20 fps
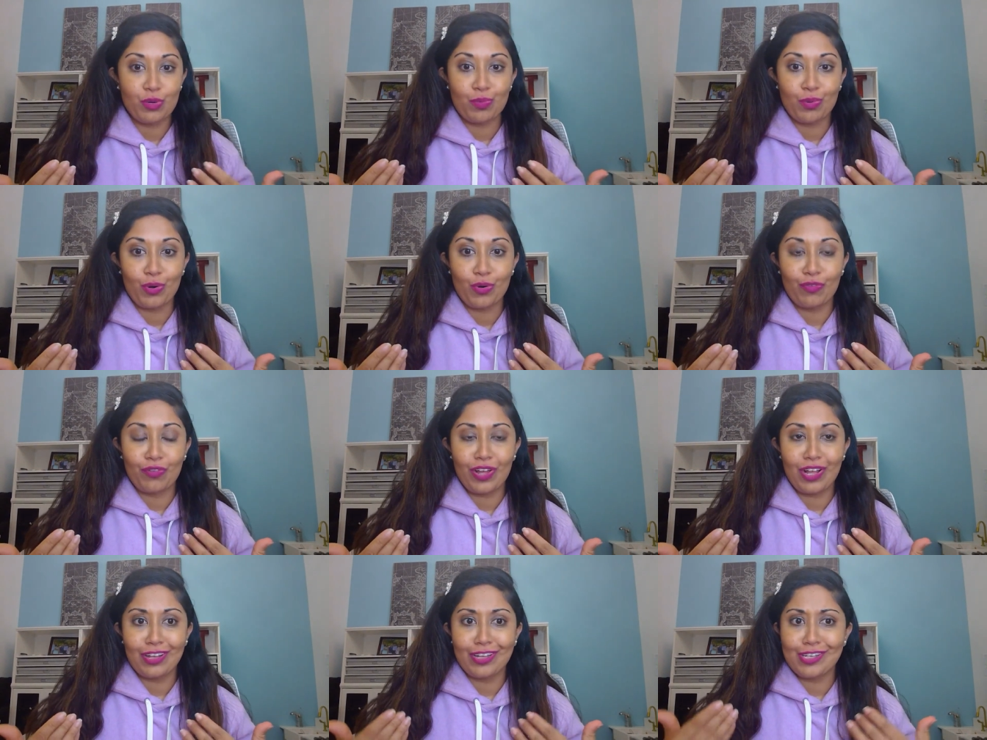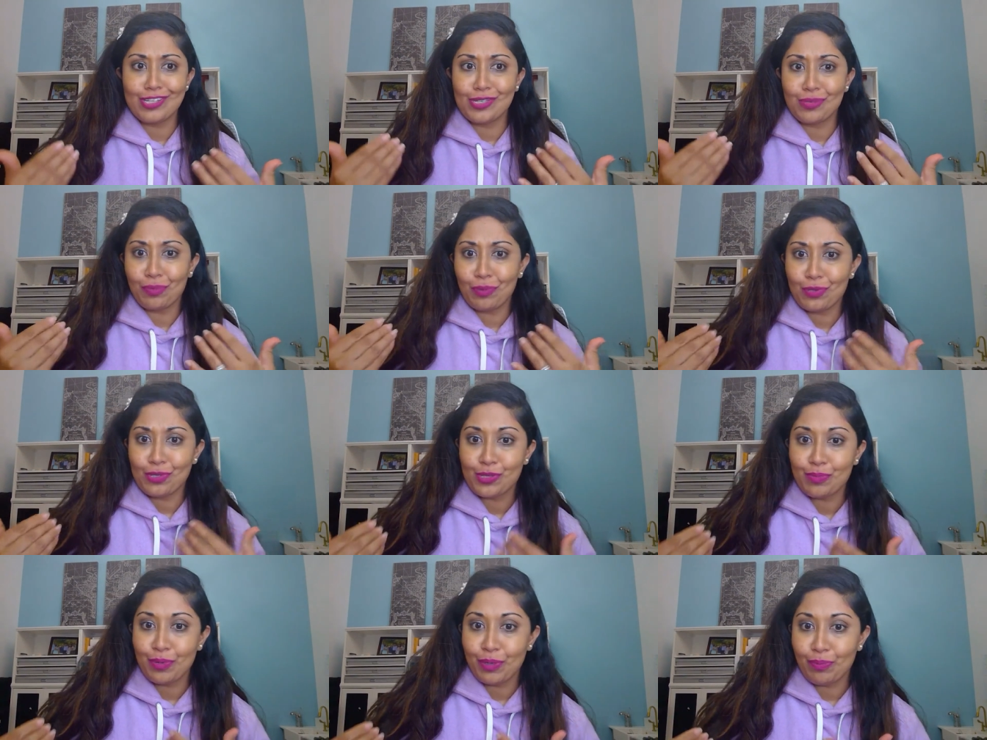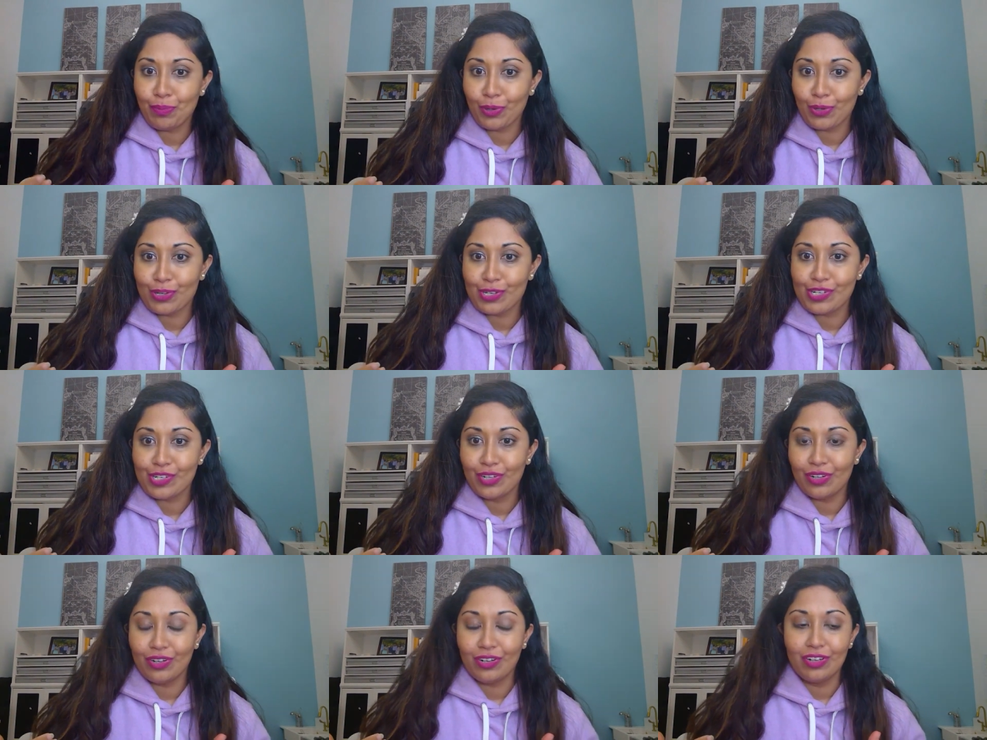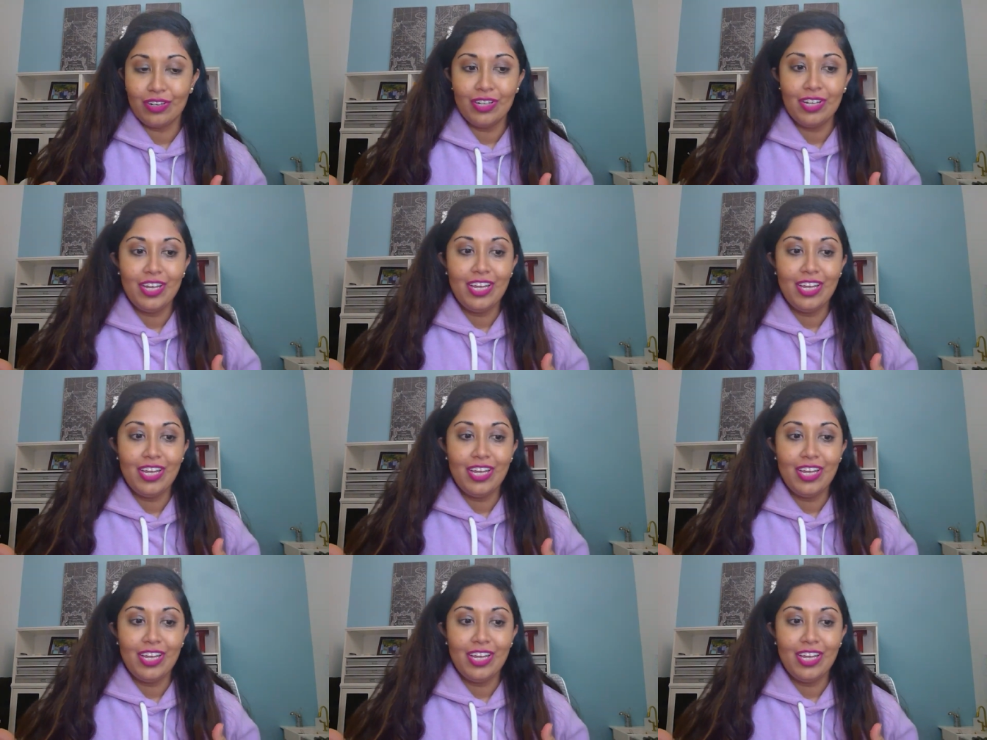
profile is supposed to be personal.